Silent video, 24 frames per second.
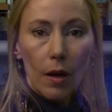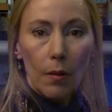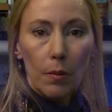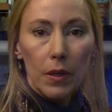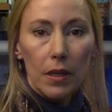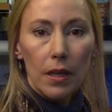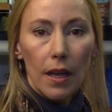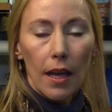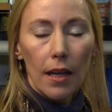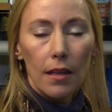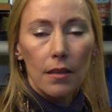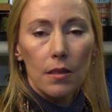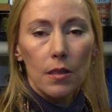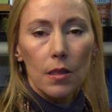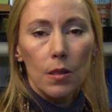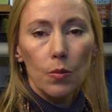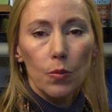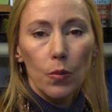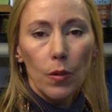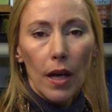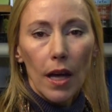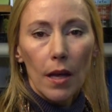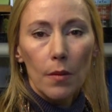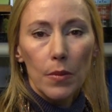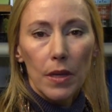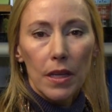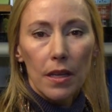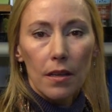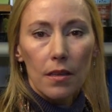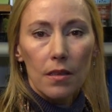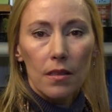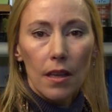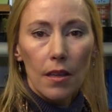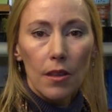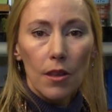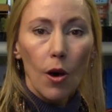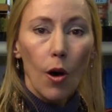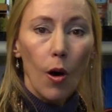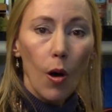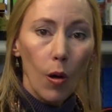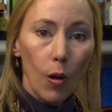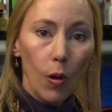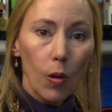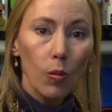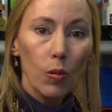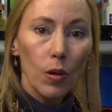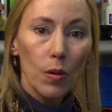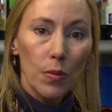replicate and spread, because then the
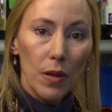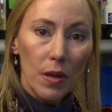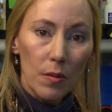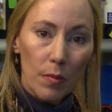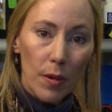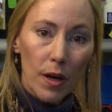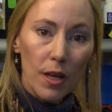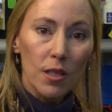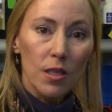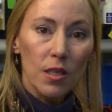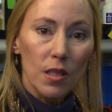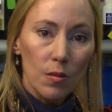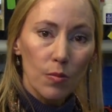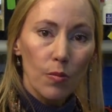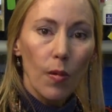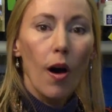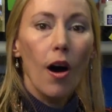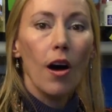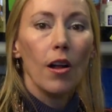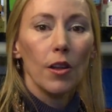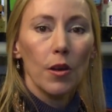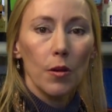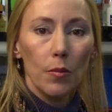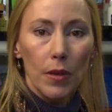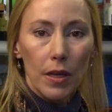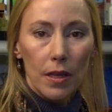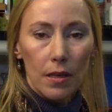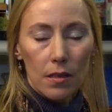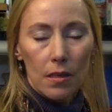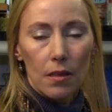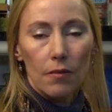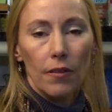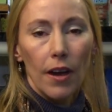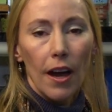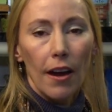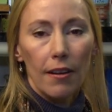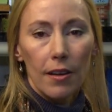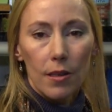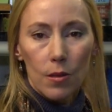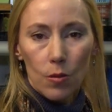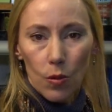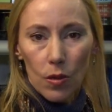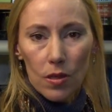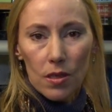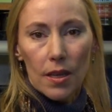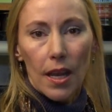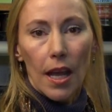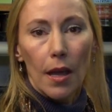hole would be much smaller because the virus
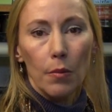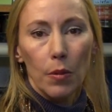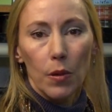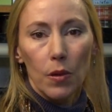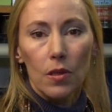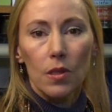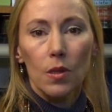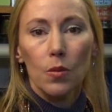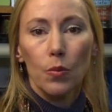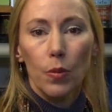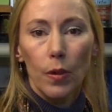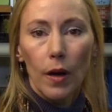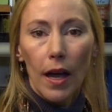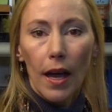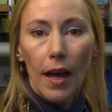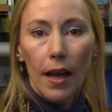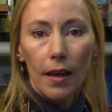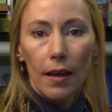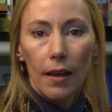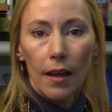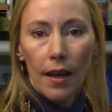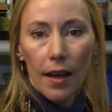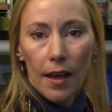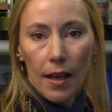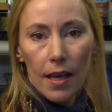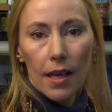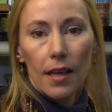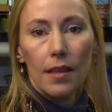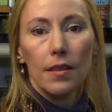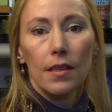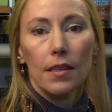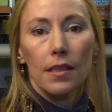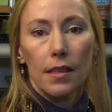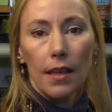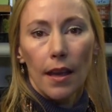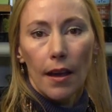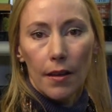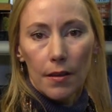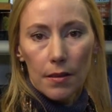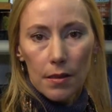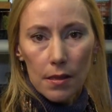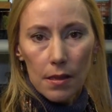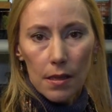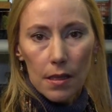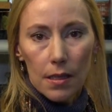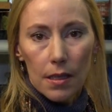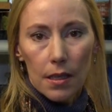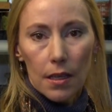wasn't able to spread in the cells
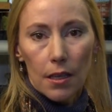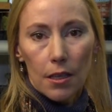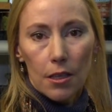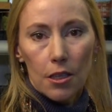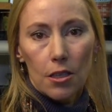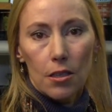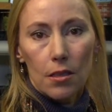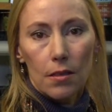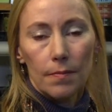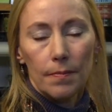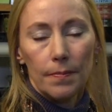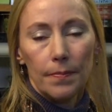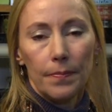in the dish.